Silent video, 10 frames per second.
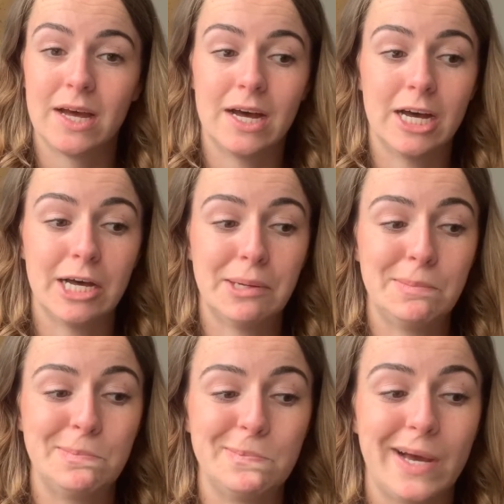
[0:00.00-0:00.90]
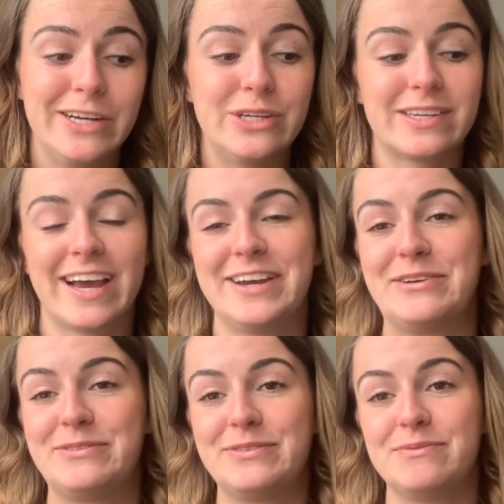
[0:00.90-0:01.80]
I just kind
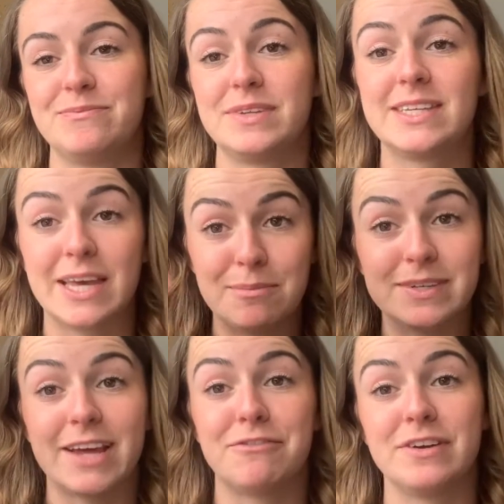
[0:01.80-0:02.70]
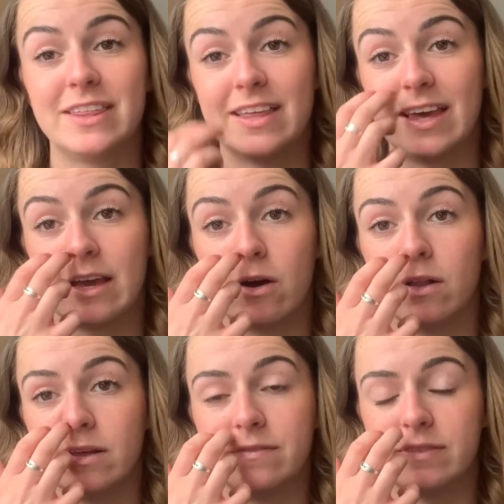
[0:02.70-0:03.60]
of skimmed everything,
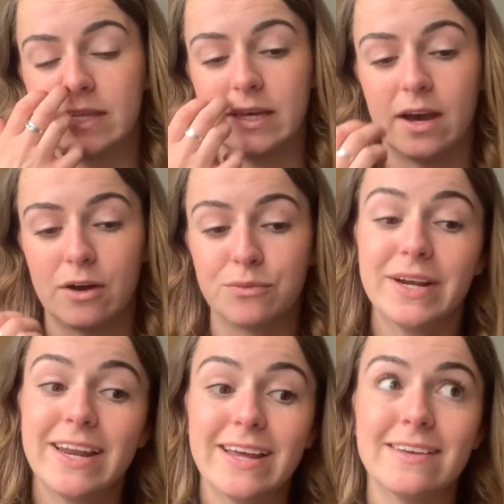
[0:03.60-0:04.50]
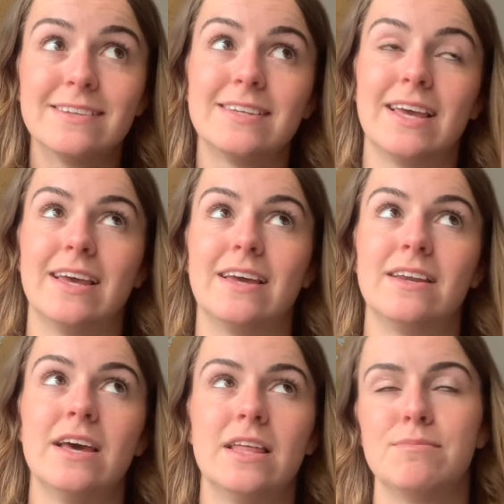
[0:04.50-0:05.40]
all of the readings, and
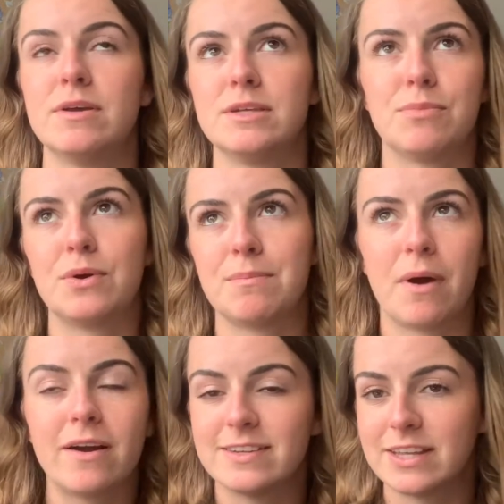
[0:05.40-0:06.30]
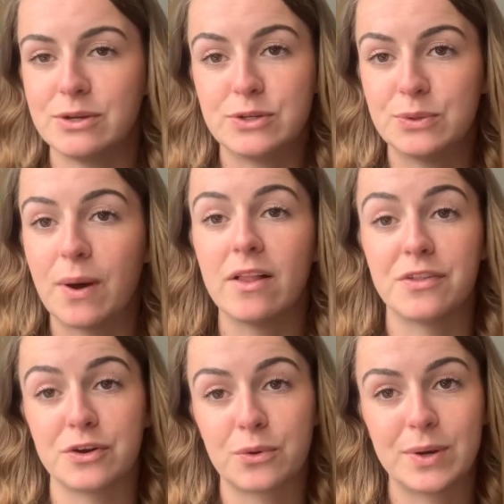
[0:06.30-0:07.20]
the most important part is that you do well
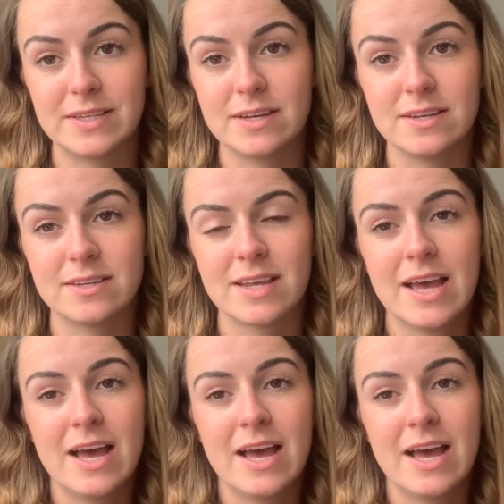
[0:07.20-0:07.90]
on their quizzes.